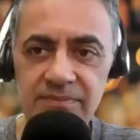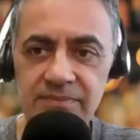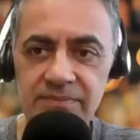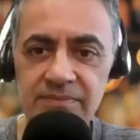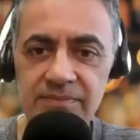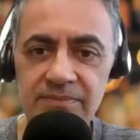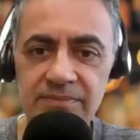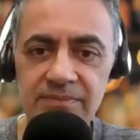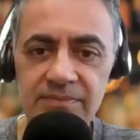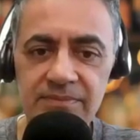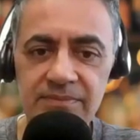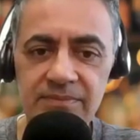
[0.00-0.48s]

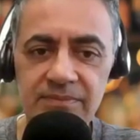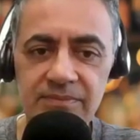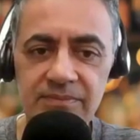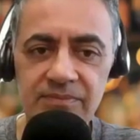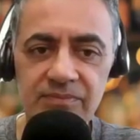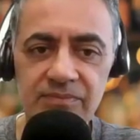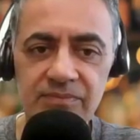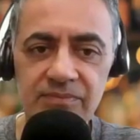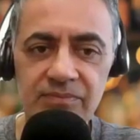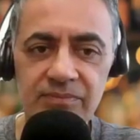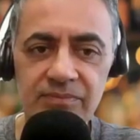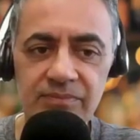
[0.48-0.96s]
Um,
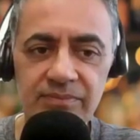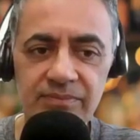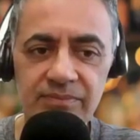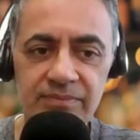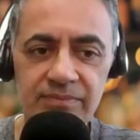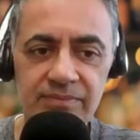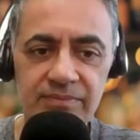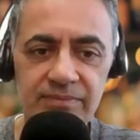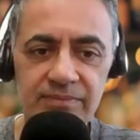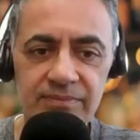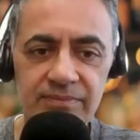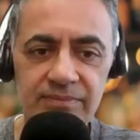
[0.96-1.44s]

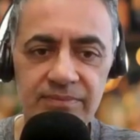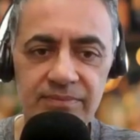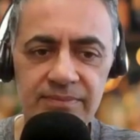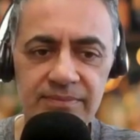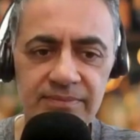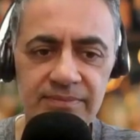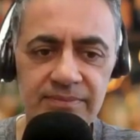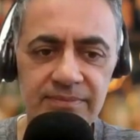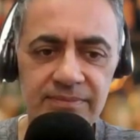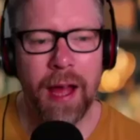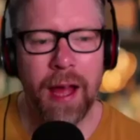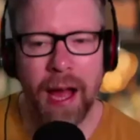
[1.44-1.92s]

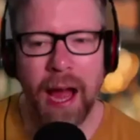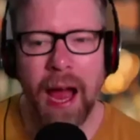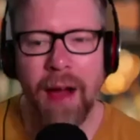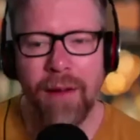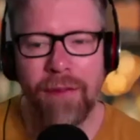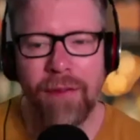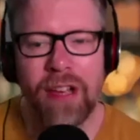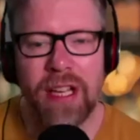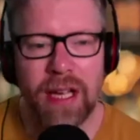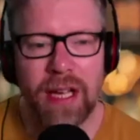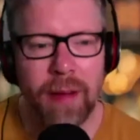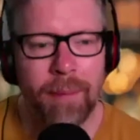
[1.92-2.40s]

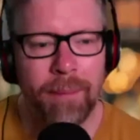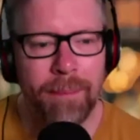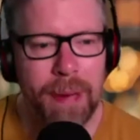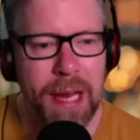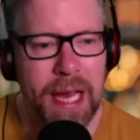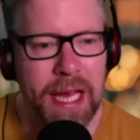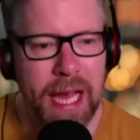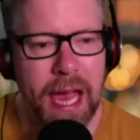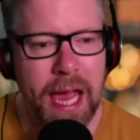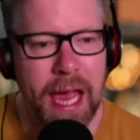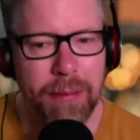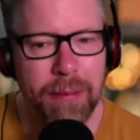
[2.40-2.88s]
having
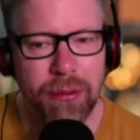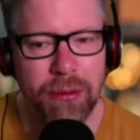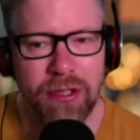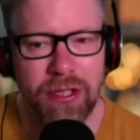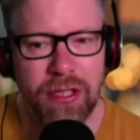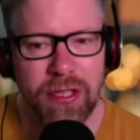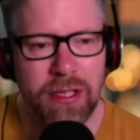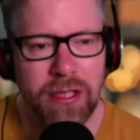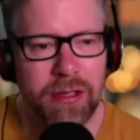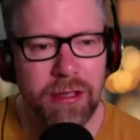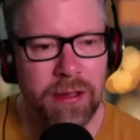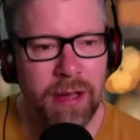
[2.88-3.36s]
being able
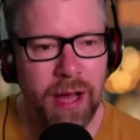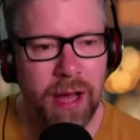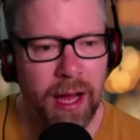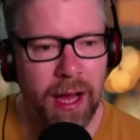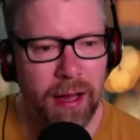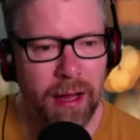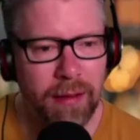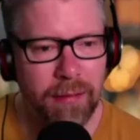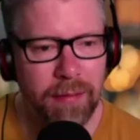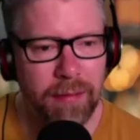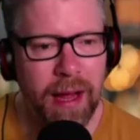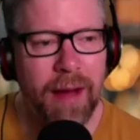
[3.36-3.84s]
to
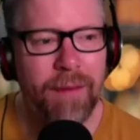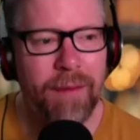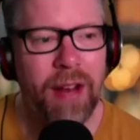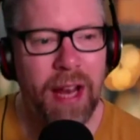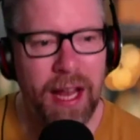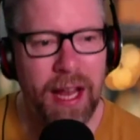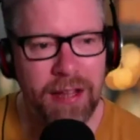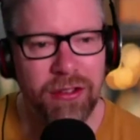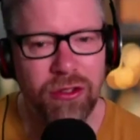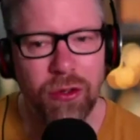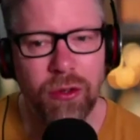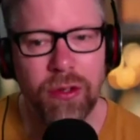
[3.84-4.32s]
have
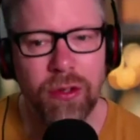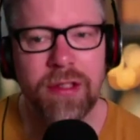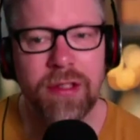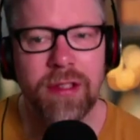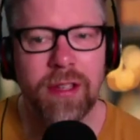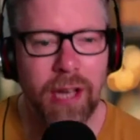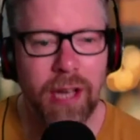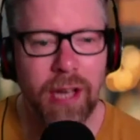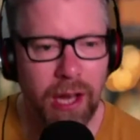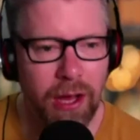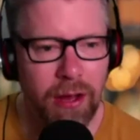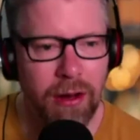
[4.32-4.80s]
less
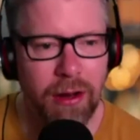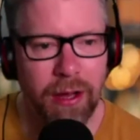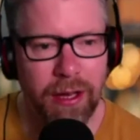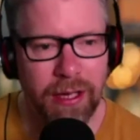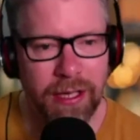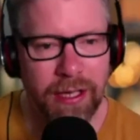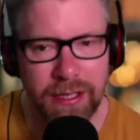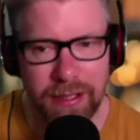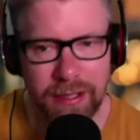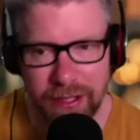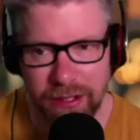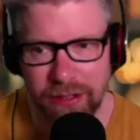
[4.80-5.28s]
noise in low
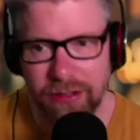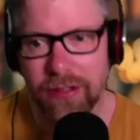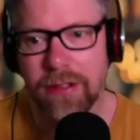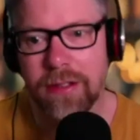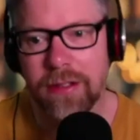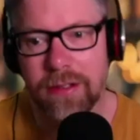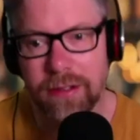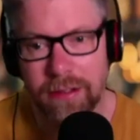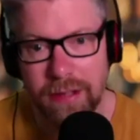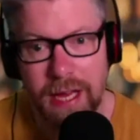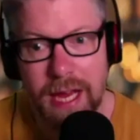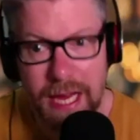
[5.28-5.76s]
light
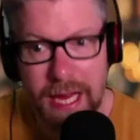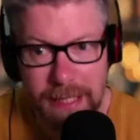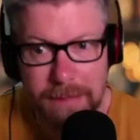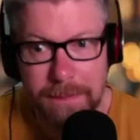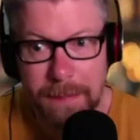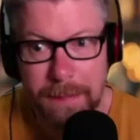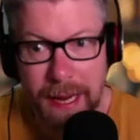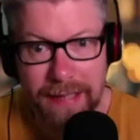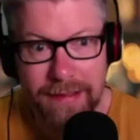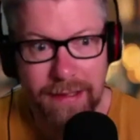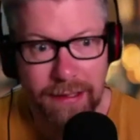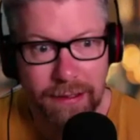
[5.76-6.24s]
conditions is
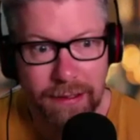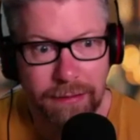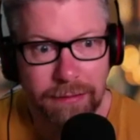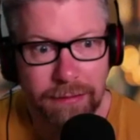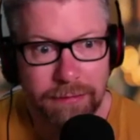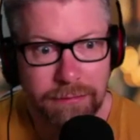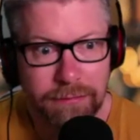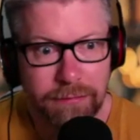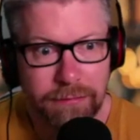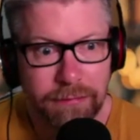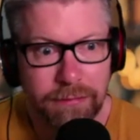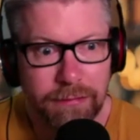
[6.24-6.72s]
better,
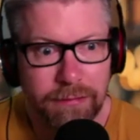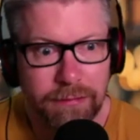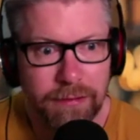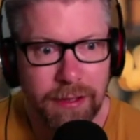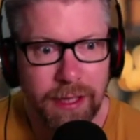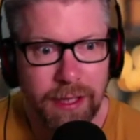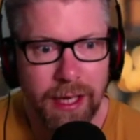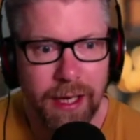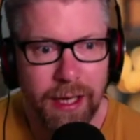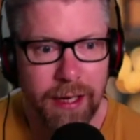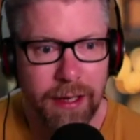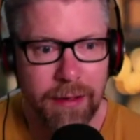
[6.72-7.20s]

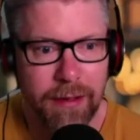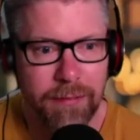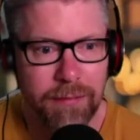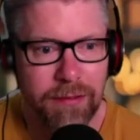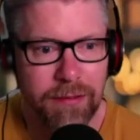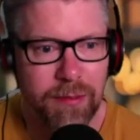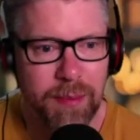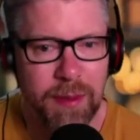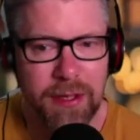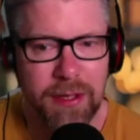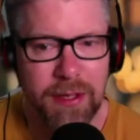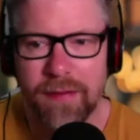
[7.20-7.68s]

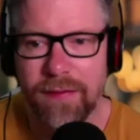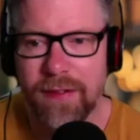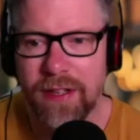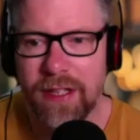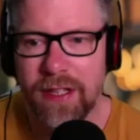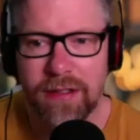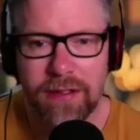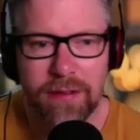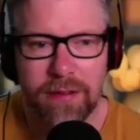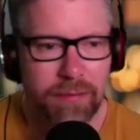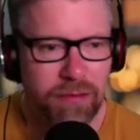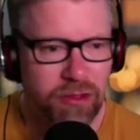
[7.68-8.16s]
especially if
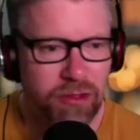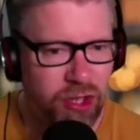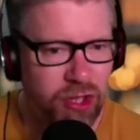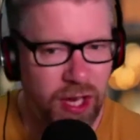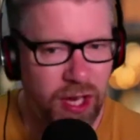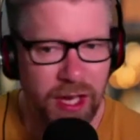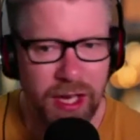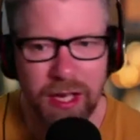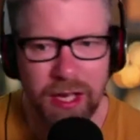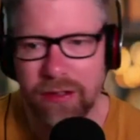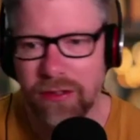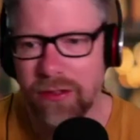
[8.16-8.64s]
you're in some
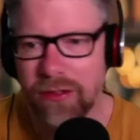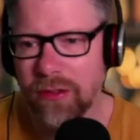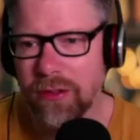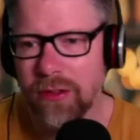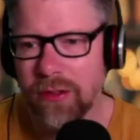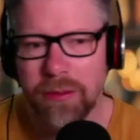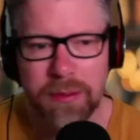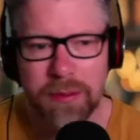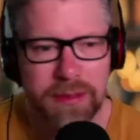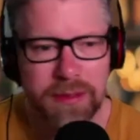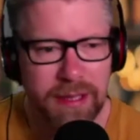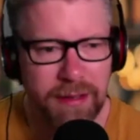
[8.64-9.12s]
church
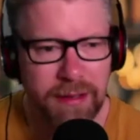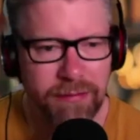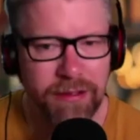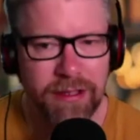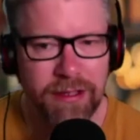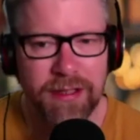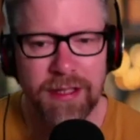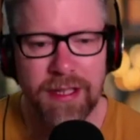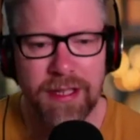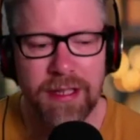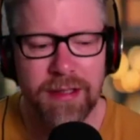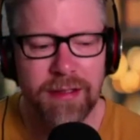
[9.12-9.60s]
or whatever
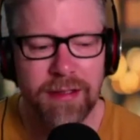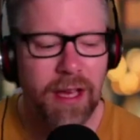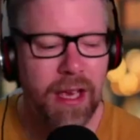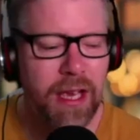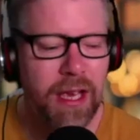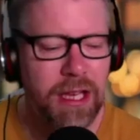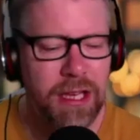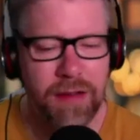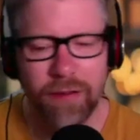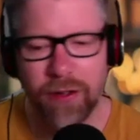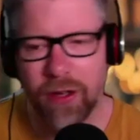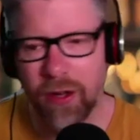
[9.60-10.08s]
it is.
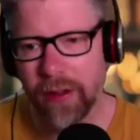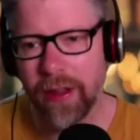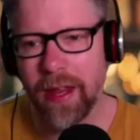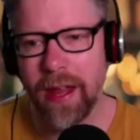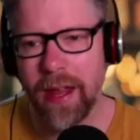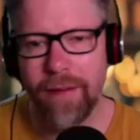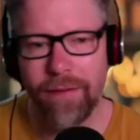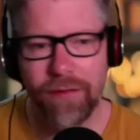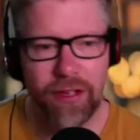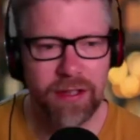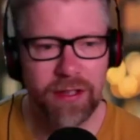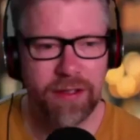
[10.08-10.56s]
You've got
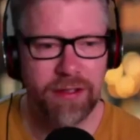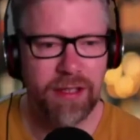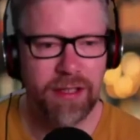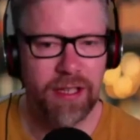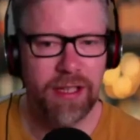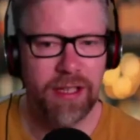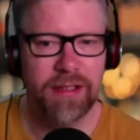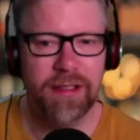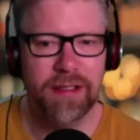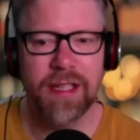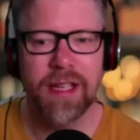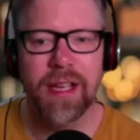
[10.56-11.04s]
that
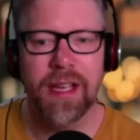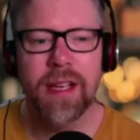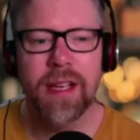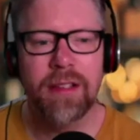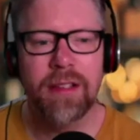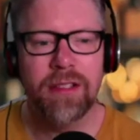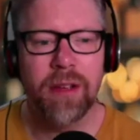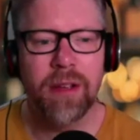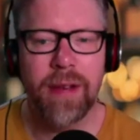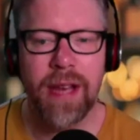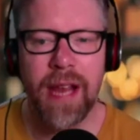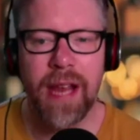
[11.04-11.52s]
versatility.
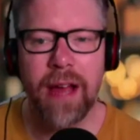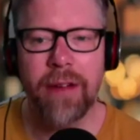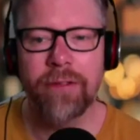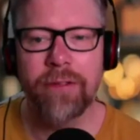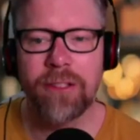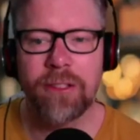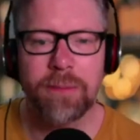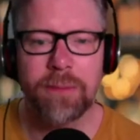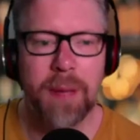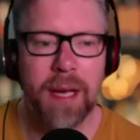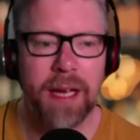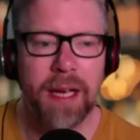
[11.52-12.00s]
So in that
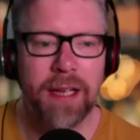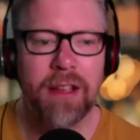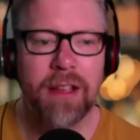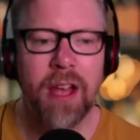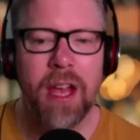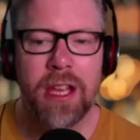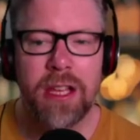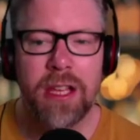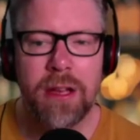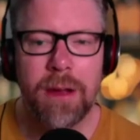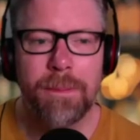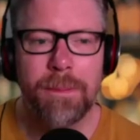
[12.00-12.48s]
respect,
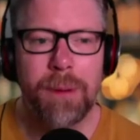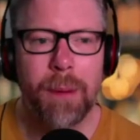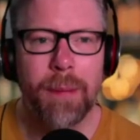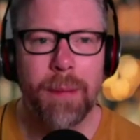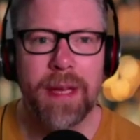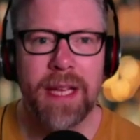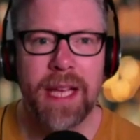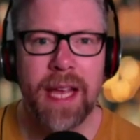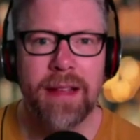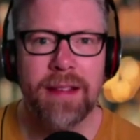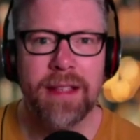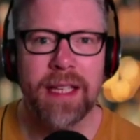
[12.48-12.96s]
you're
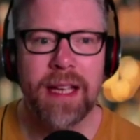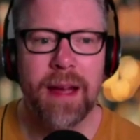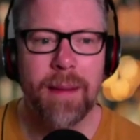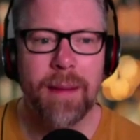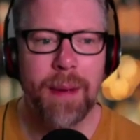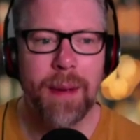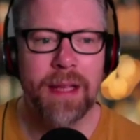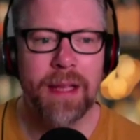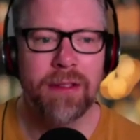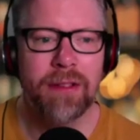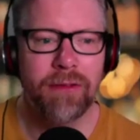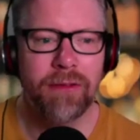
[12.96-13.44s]
probably getting
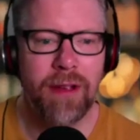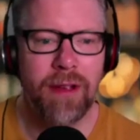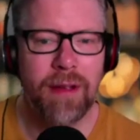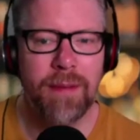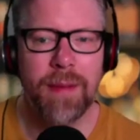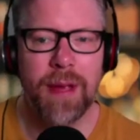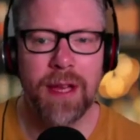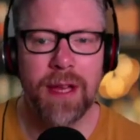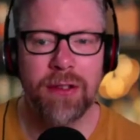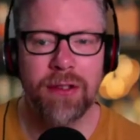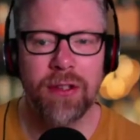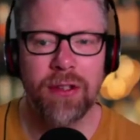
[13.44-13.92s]
a better
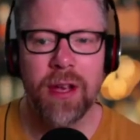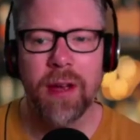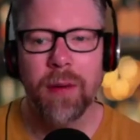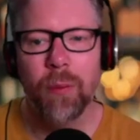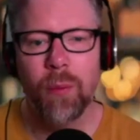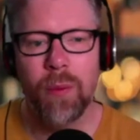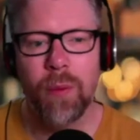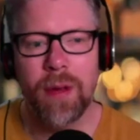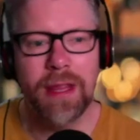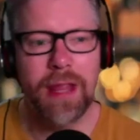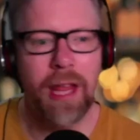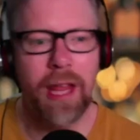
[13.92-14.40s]
image
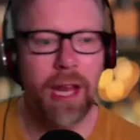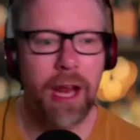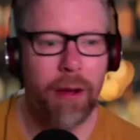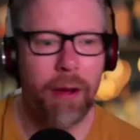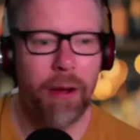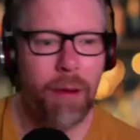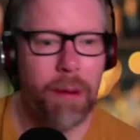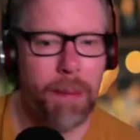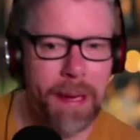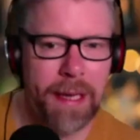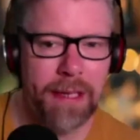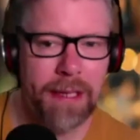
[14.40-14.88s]
with the
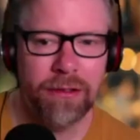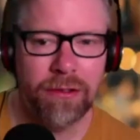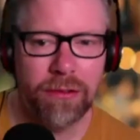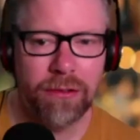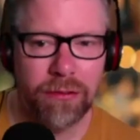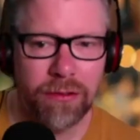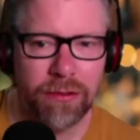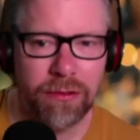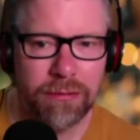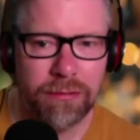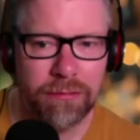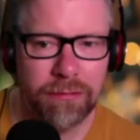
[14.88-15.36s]
lower
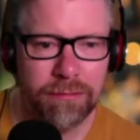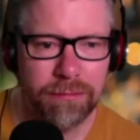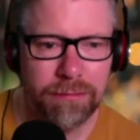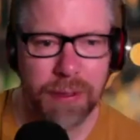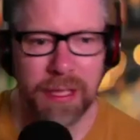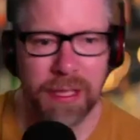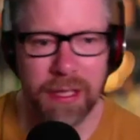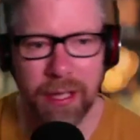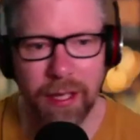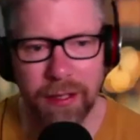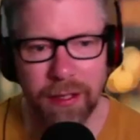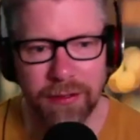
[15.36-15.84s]
pixels
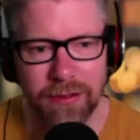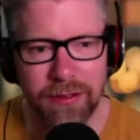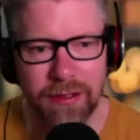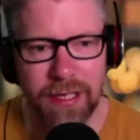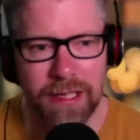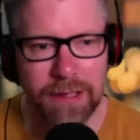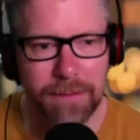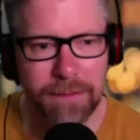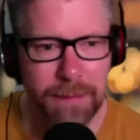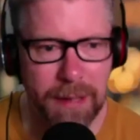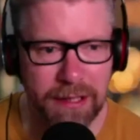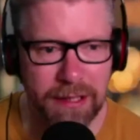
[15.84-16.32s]

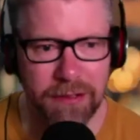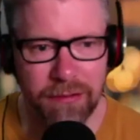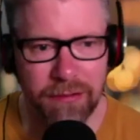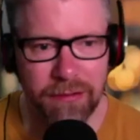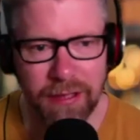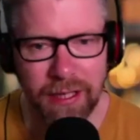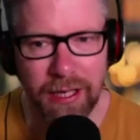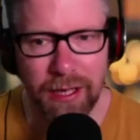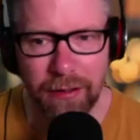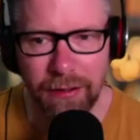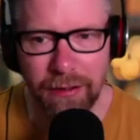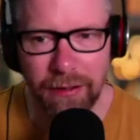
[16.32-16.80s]
because it's better
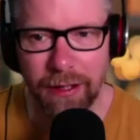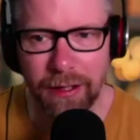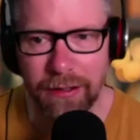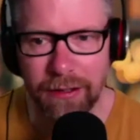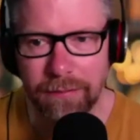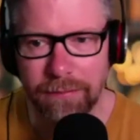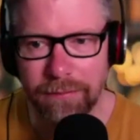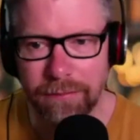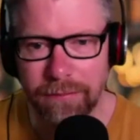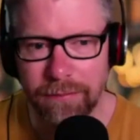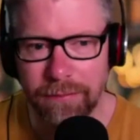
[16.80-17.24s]
in low light.